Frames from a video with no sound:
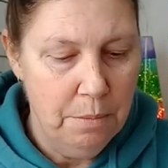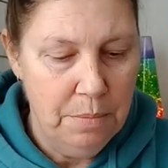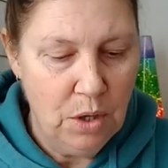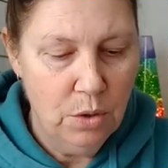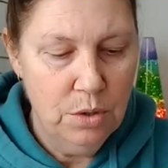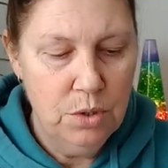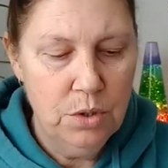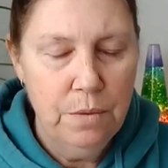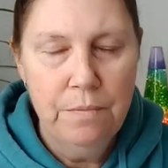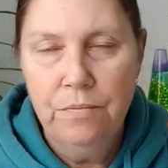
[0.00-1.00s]

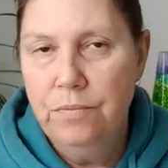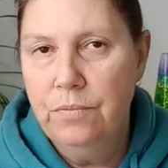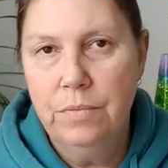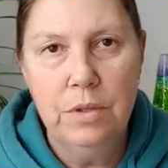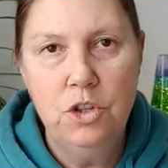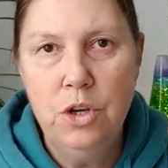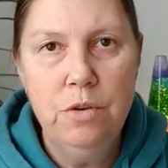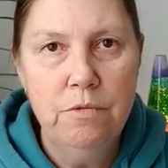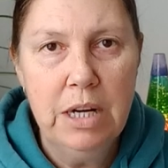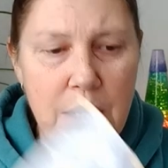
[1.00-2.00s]
Because do
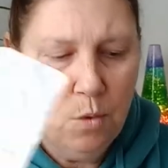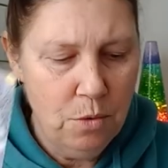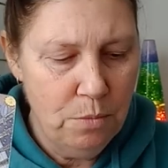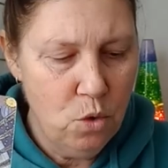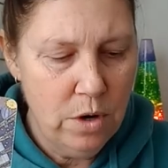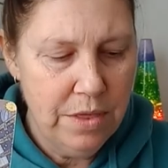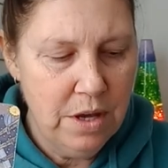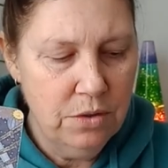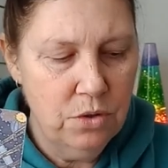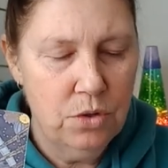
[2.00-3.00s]
you really want more of
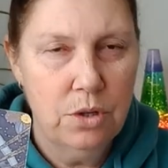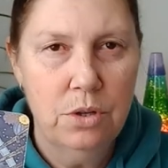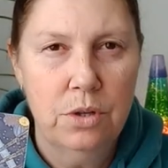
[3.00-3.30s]
this?